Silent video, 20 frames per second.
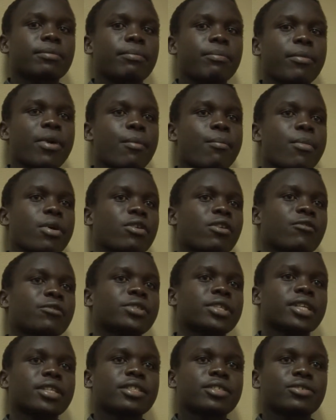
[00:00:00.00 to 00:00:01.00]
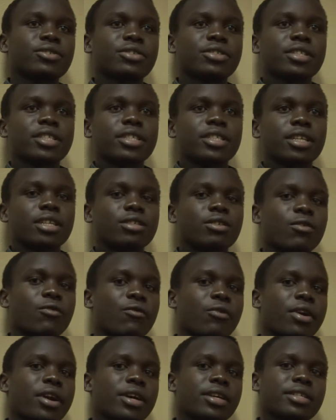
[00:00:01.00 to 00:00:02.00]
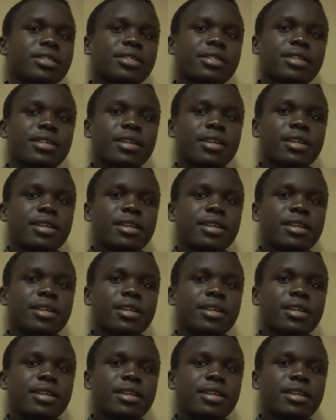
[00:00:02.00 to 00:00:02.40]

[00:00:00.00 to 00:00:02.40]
member of St. Joseph Church of Christ